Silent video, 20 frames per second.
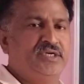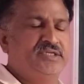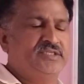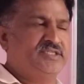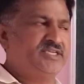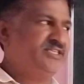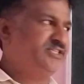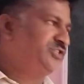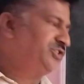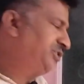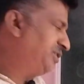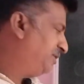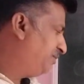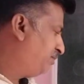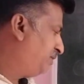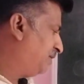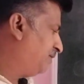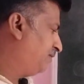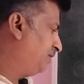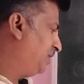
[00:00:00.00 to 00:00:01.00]
Such
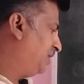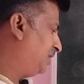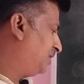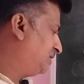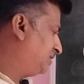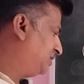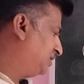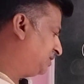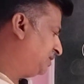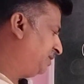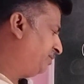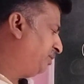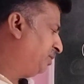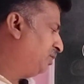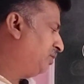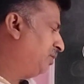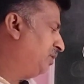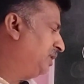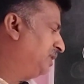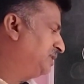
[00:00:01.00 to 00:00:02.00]
type of reactions can be
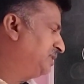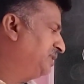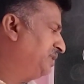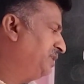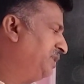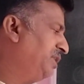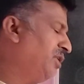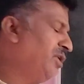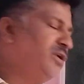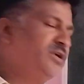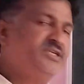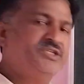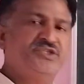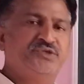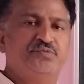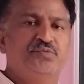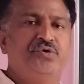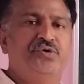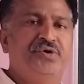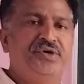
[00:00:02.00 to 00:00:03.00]
called as a
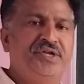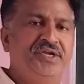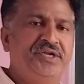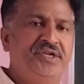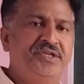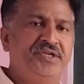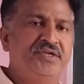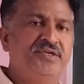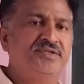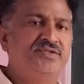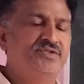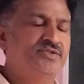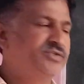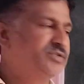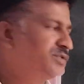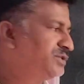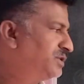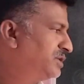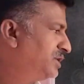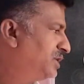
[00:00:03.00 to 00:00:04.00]
non-spontaneous.